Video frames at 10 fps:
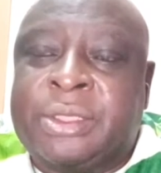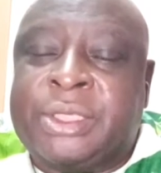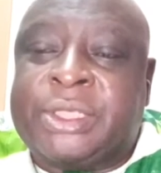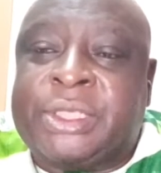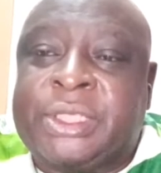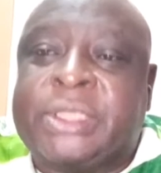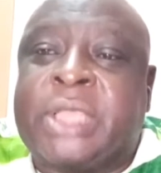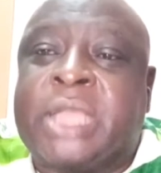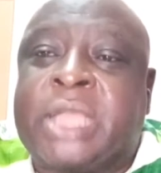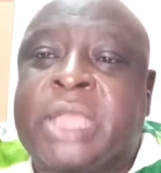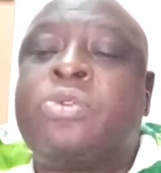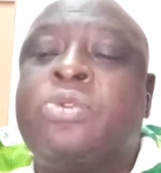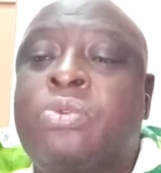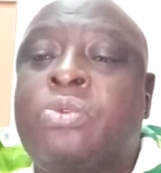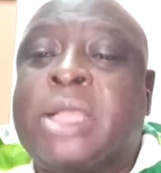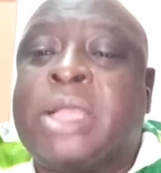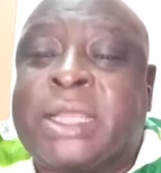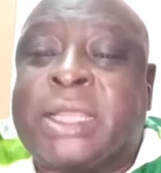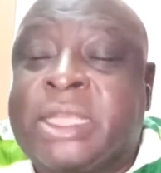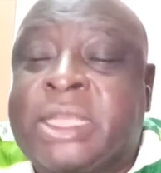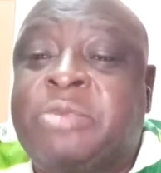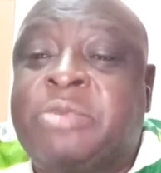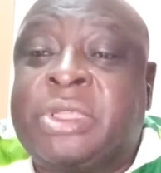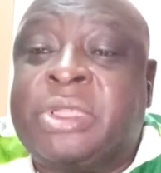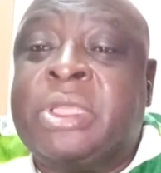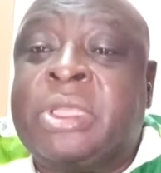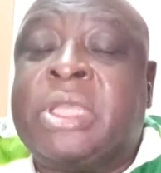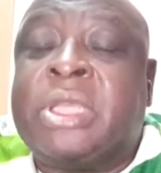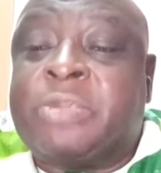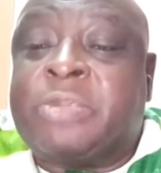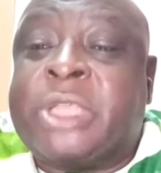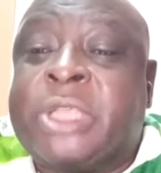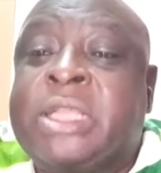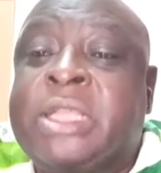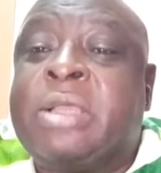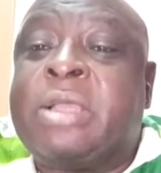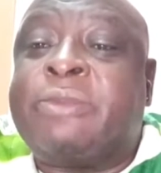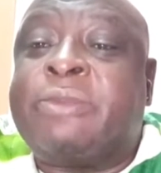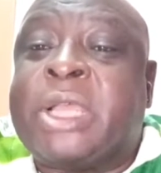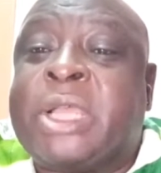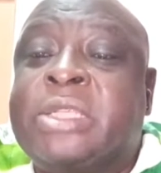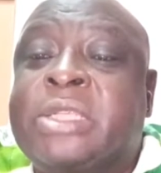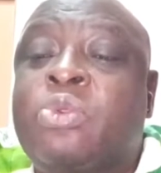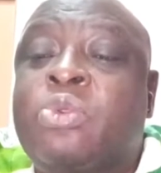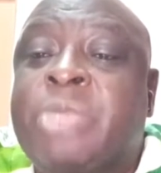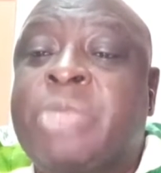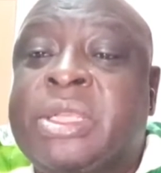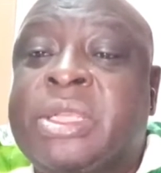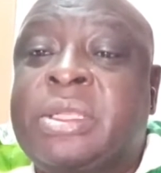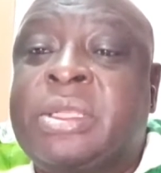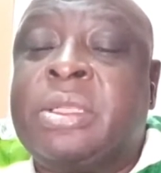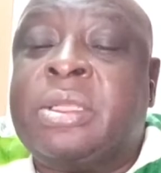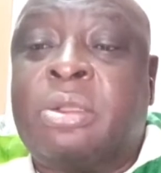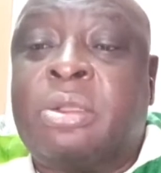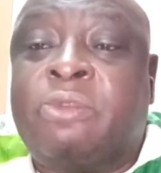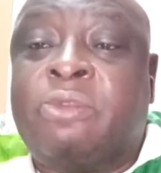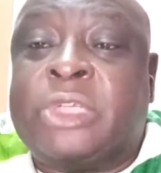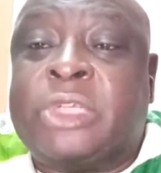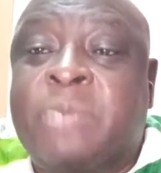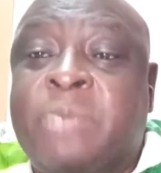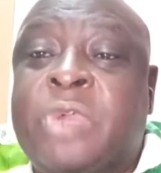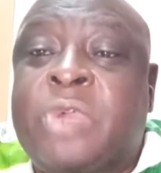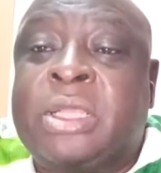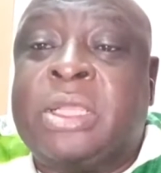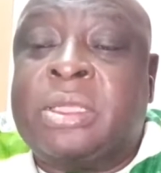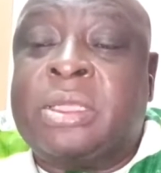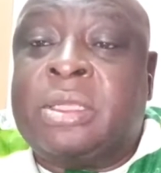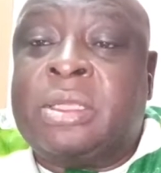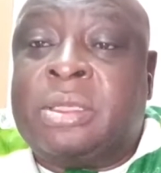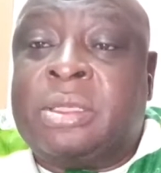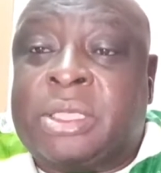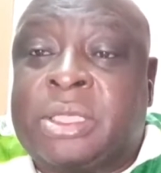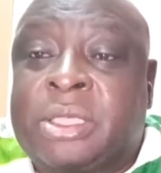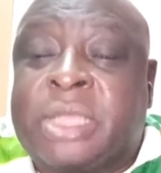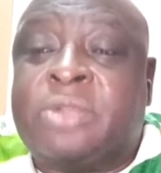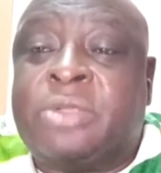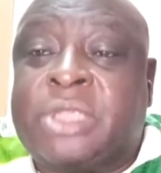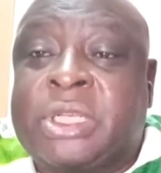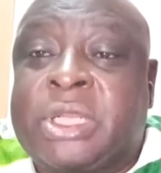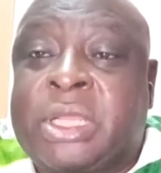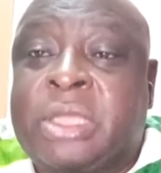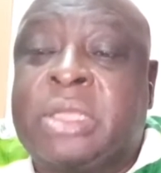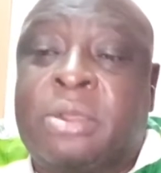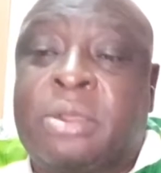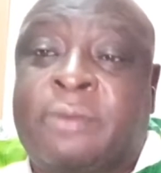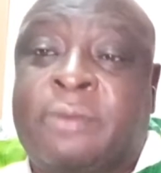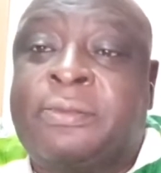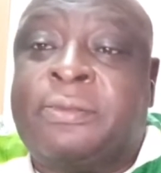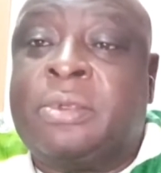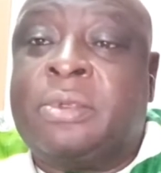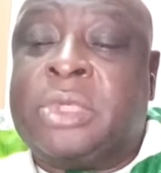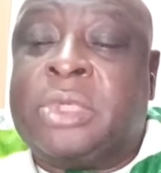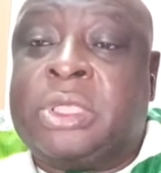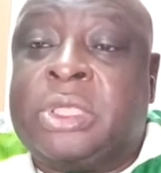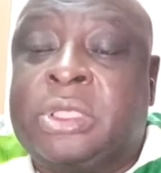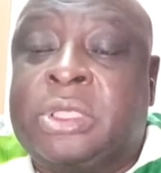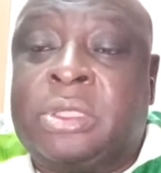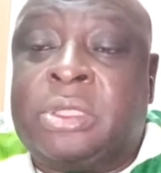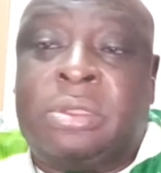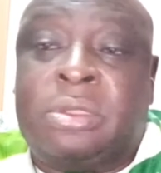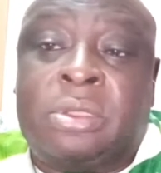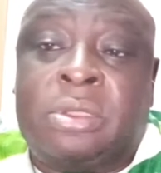He sees Atiku as an enemy, especially after Atiku made Governor Tambua the Director General of the